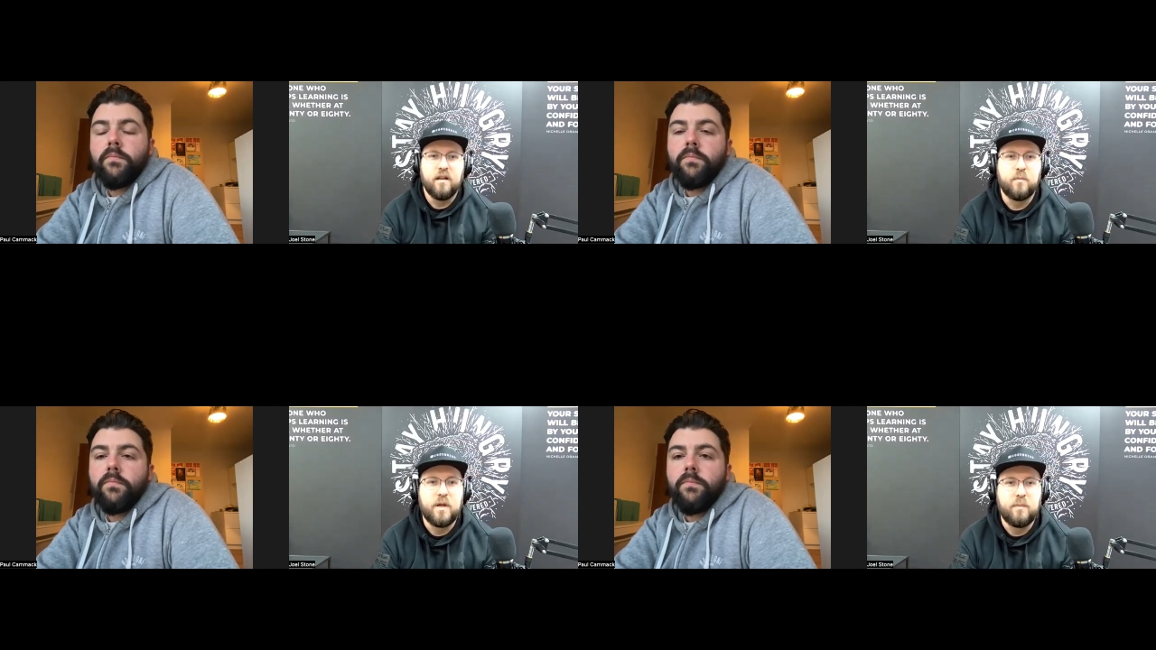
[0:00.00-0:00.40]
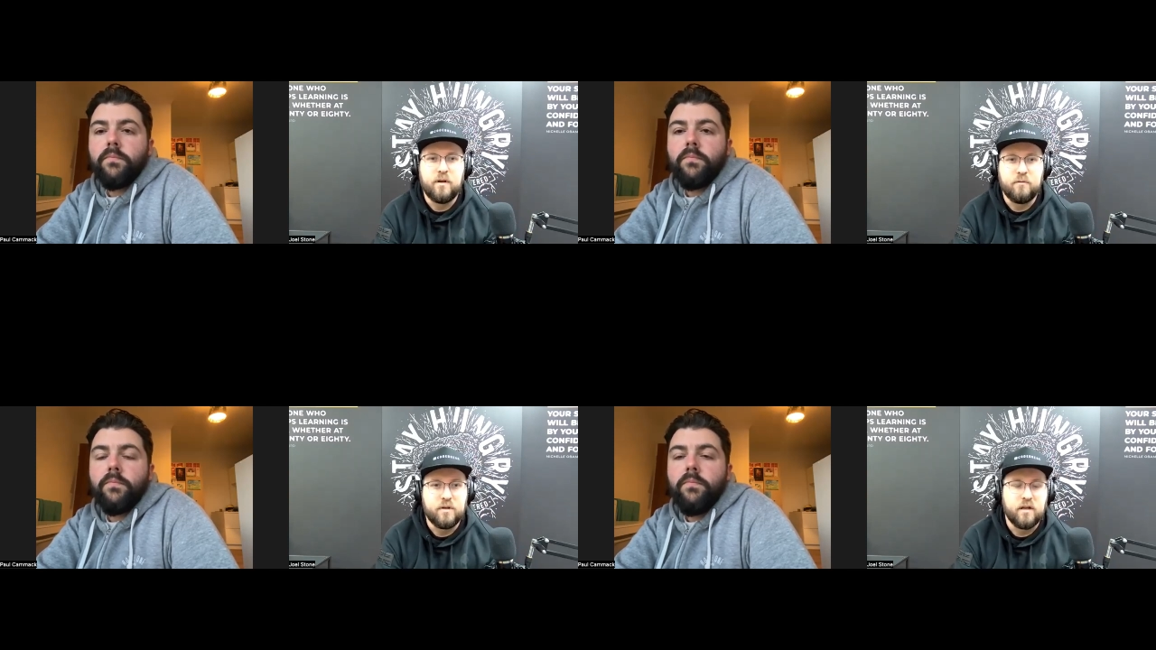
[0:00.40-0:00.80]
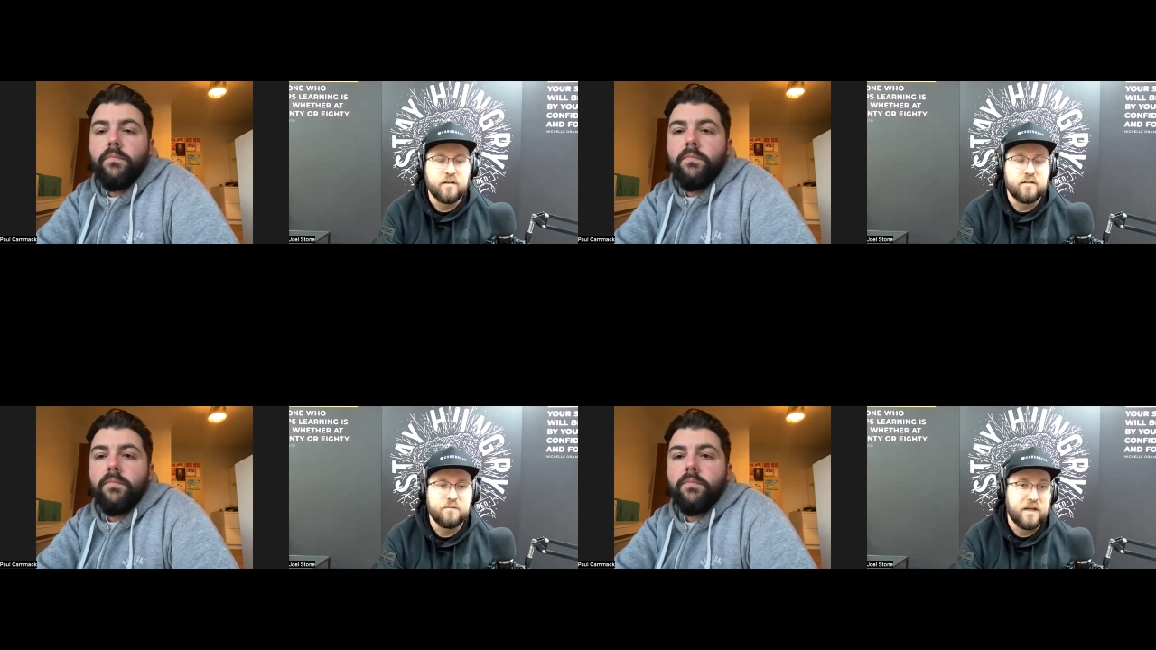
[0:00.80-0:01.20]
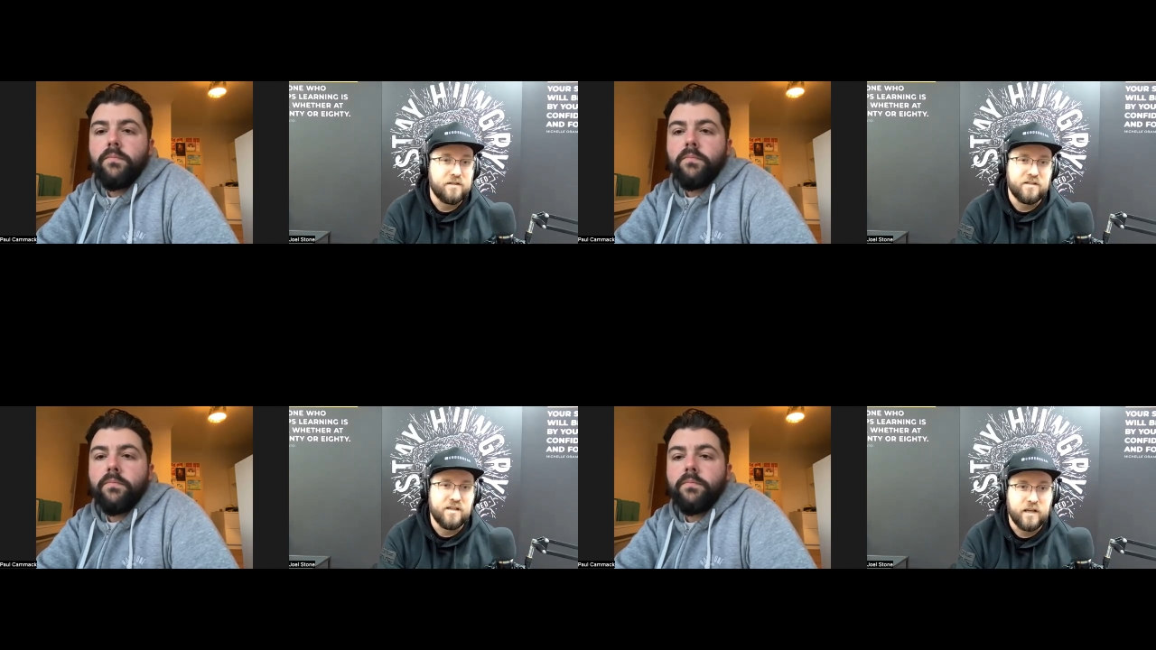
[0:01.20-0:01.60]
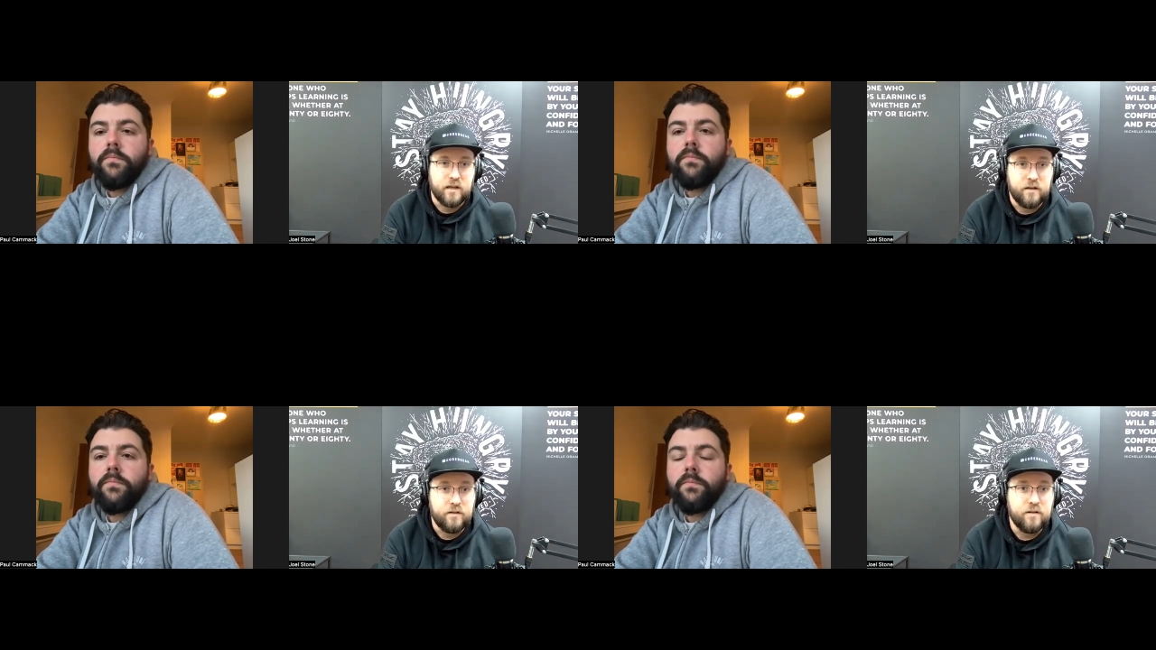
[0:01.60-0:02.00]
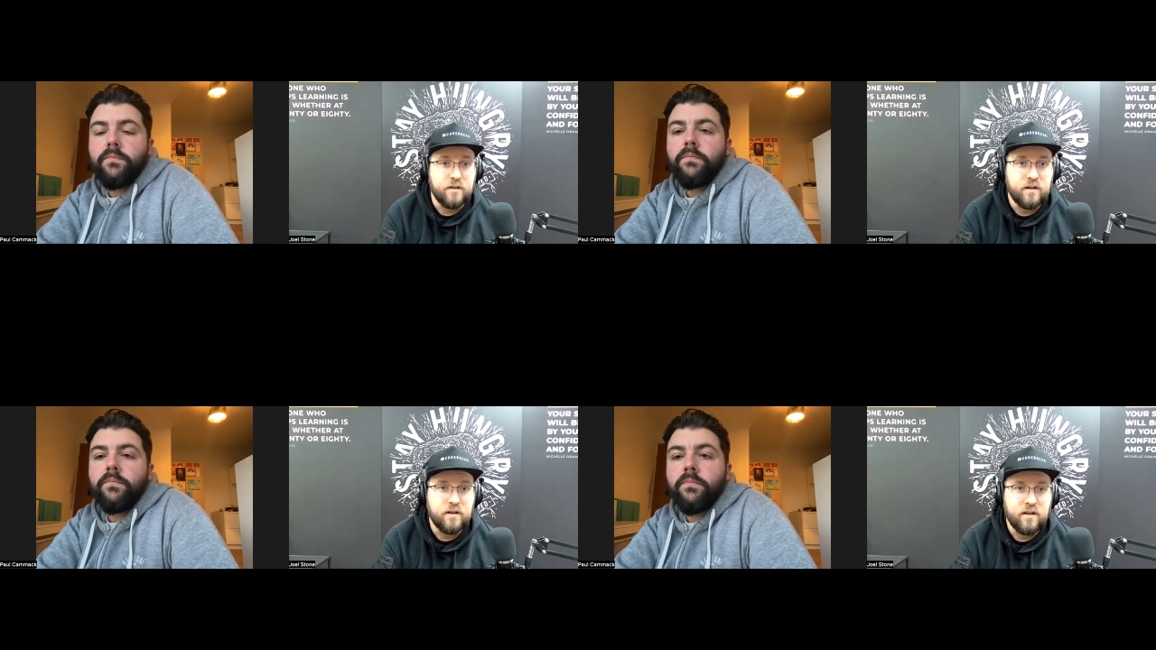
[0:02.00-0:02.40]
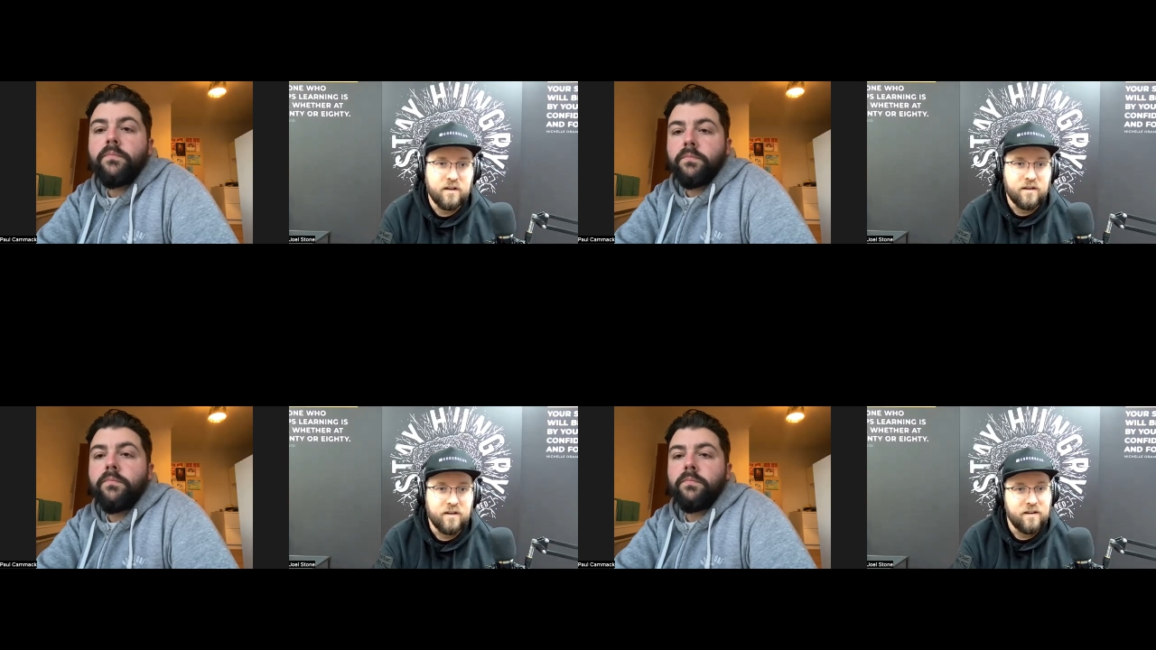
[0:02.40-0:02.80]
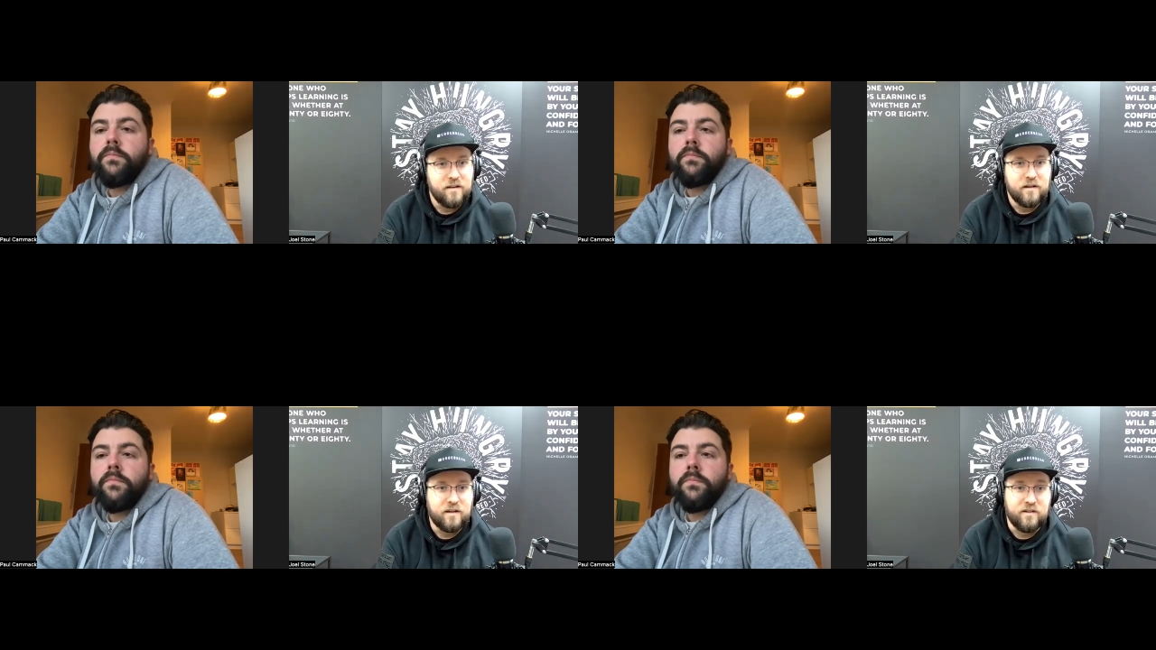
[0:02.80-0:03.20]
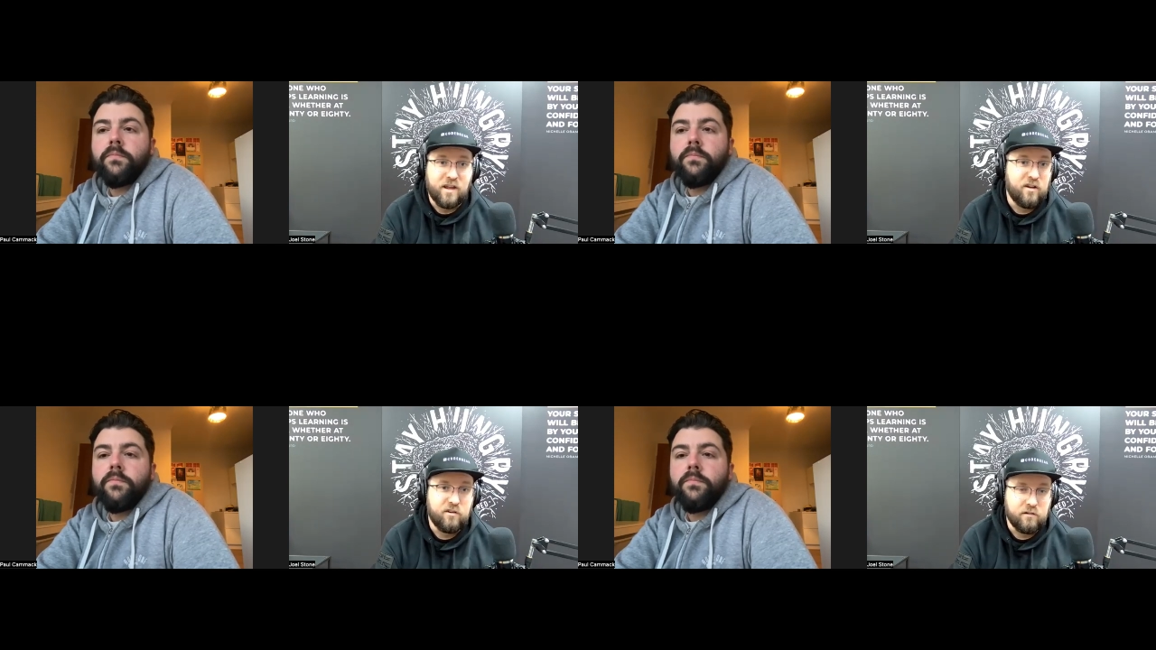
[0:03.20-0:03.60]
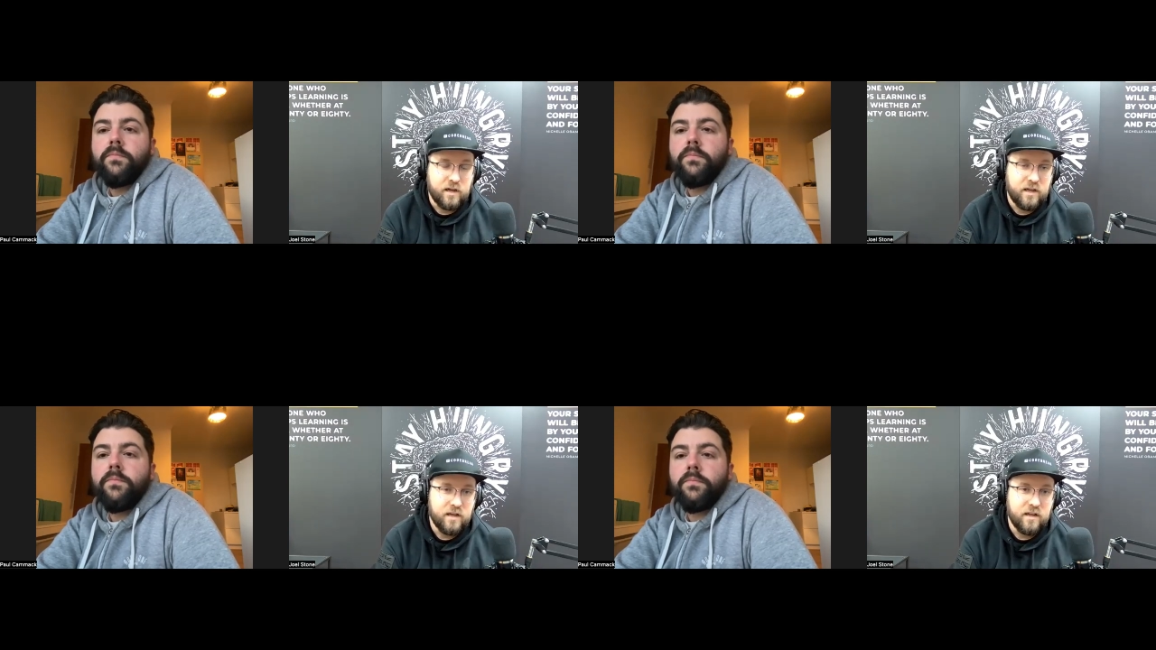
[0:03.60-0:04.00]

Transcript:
Speaker 1: there's people who would like smash a snickers because they're hungry